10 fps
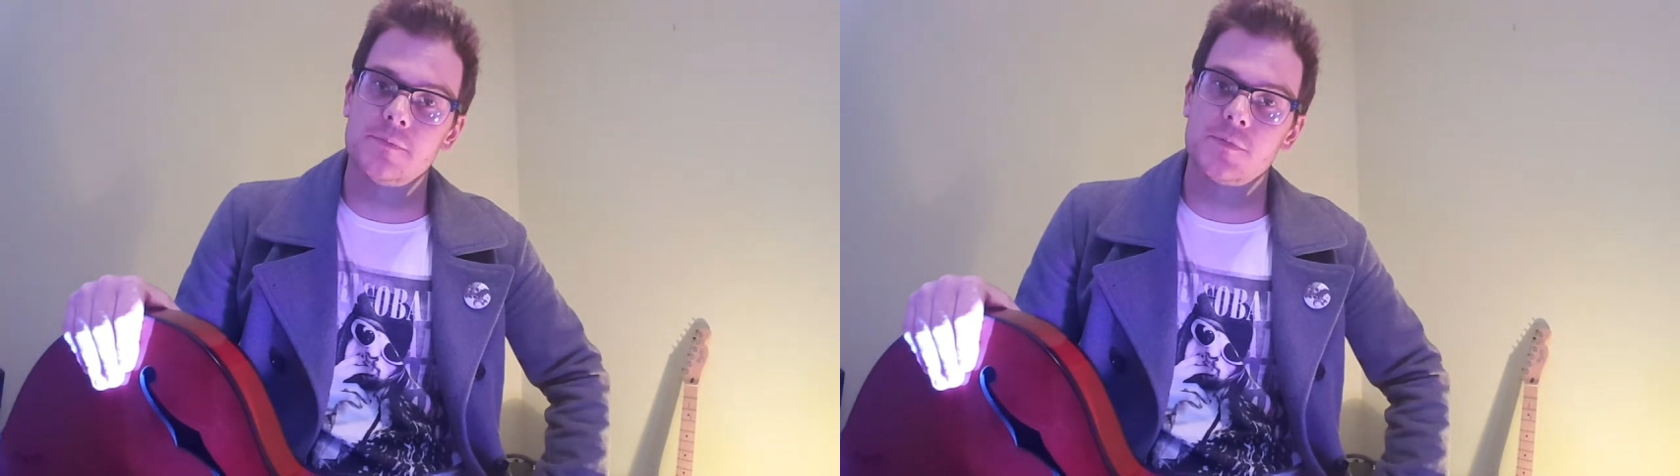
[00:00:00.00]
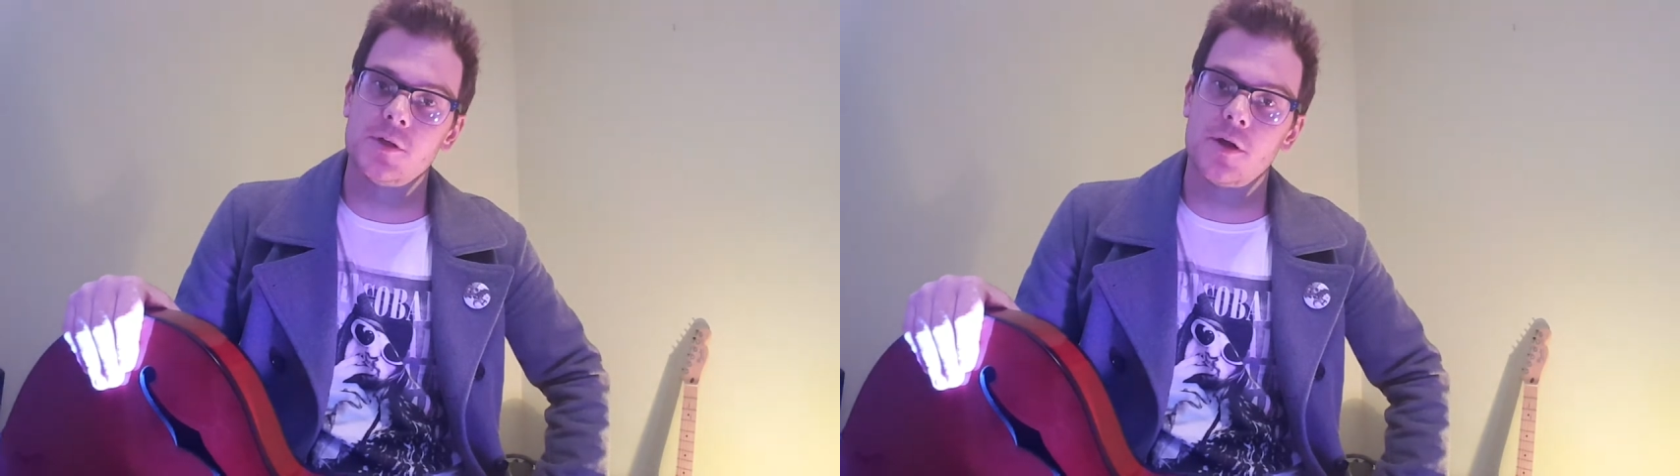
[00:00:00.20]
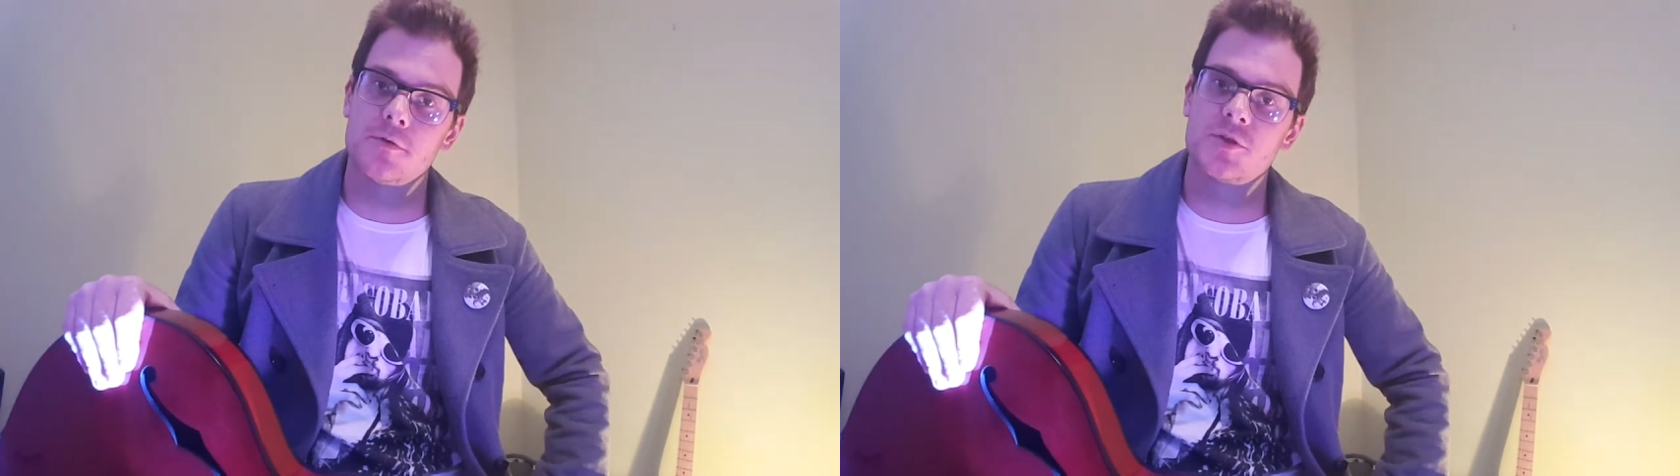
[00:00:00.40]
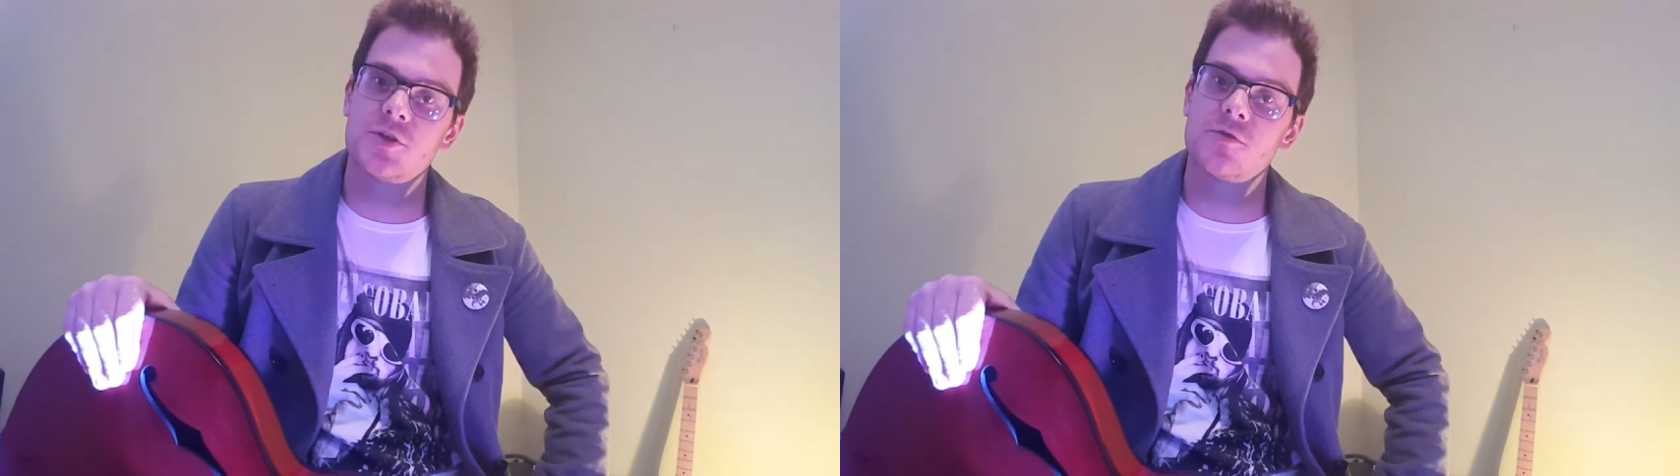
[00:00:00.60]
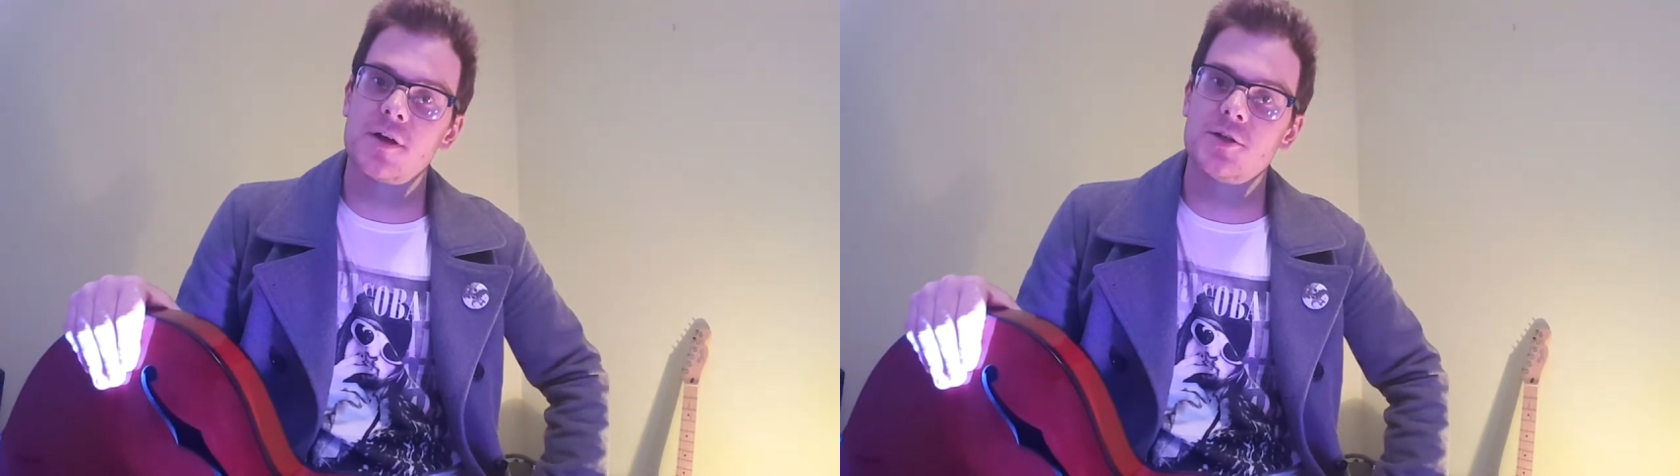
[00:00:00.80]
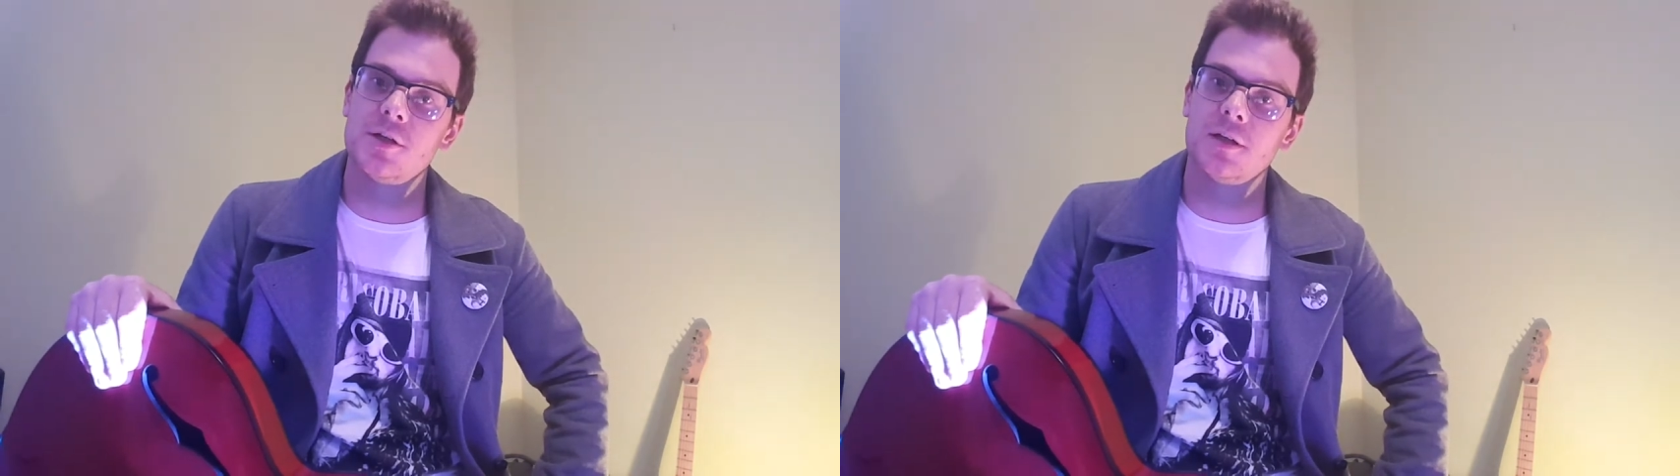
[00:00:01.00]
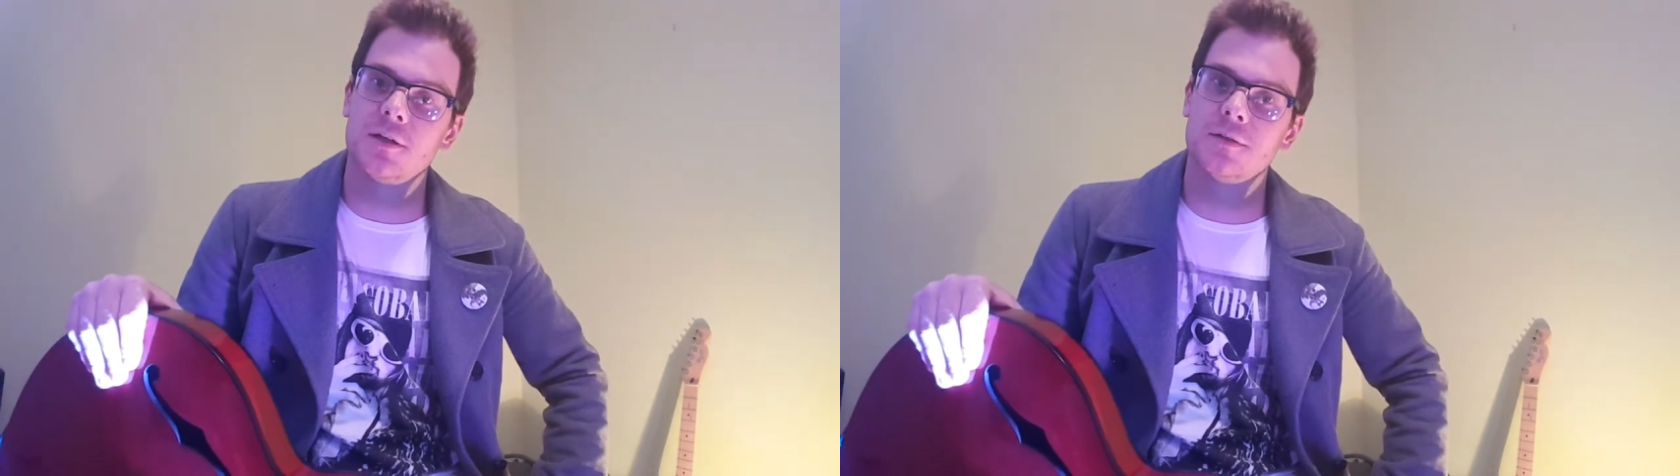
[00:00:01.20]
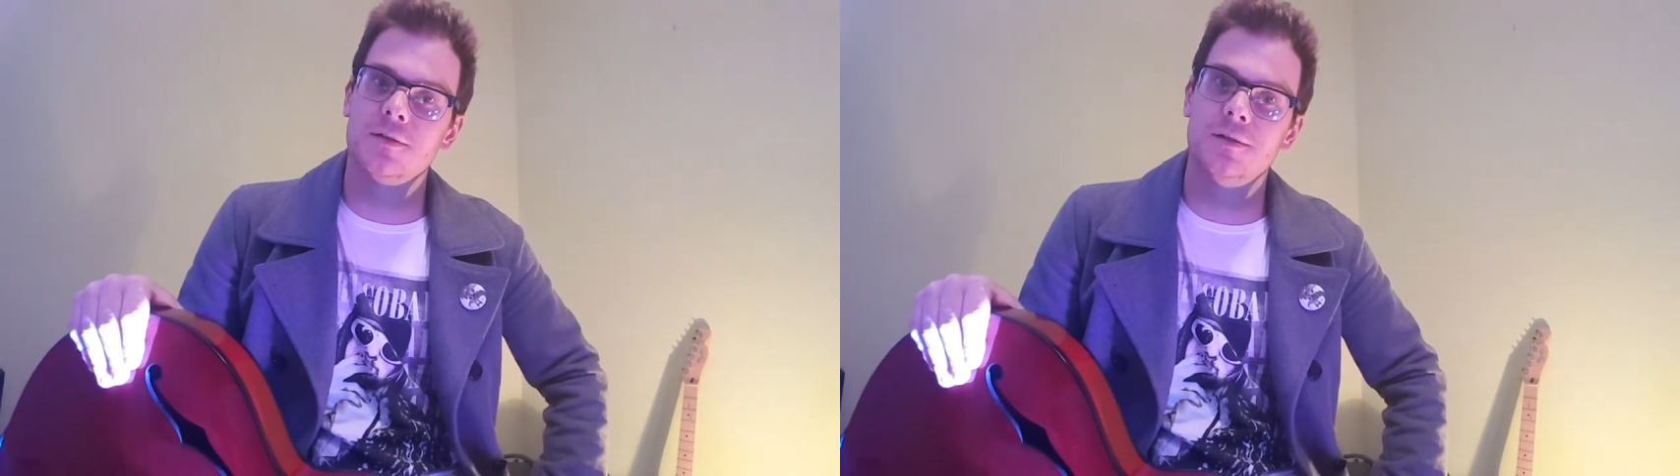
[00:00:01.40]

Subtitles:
you know, stretching